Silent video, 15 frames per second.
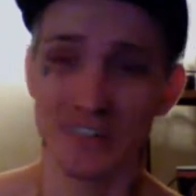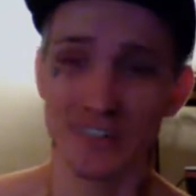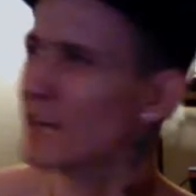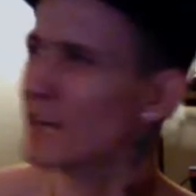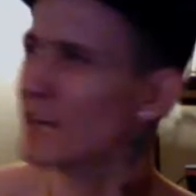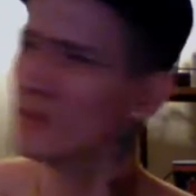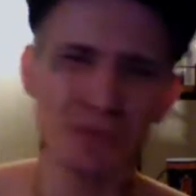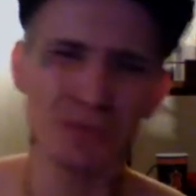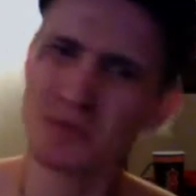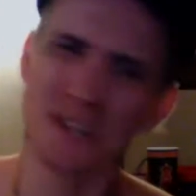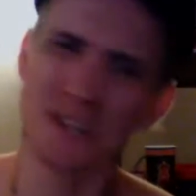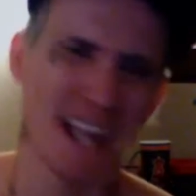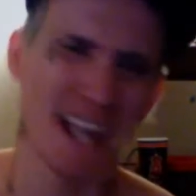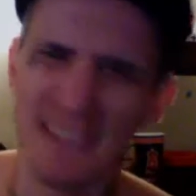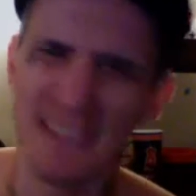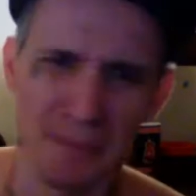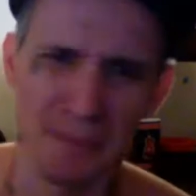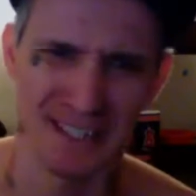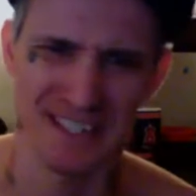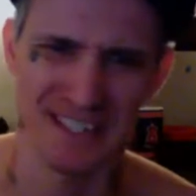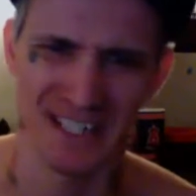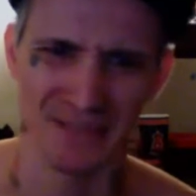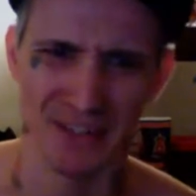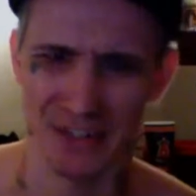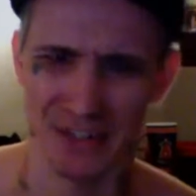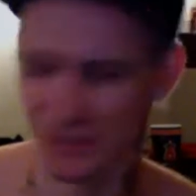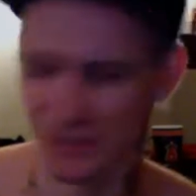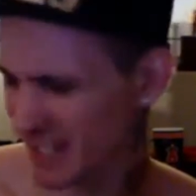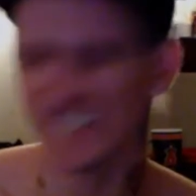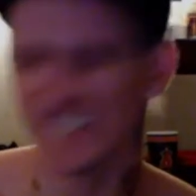And I really wish we didn't have that many sex
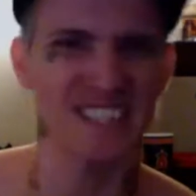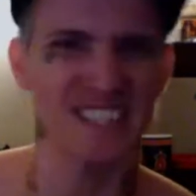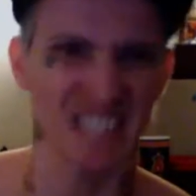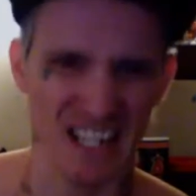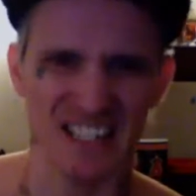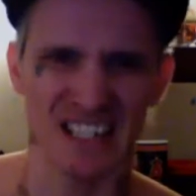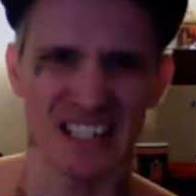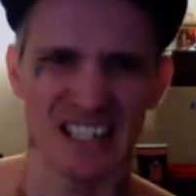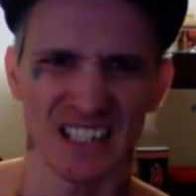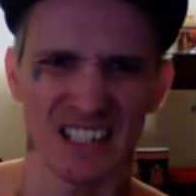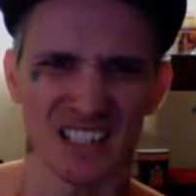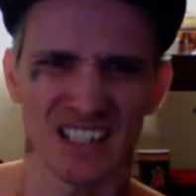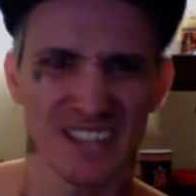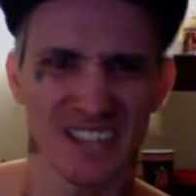offenders. That's disgusting.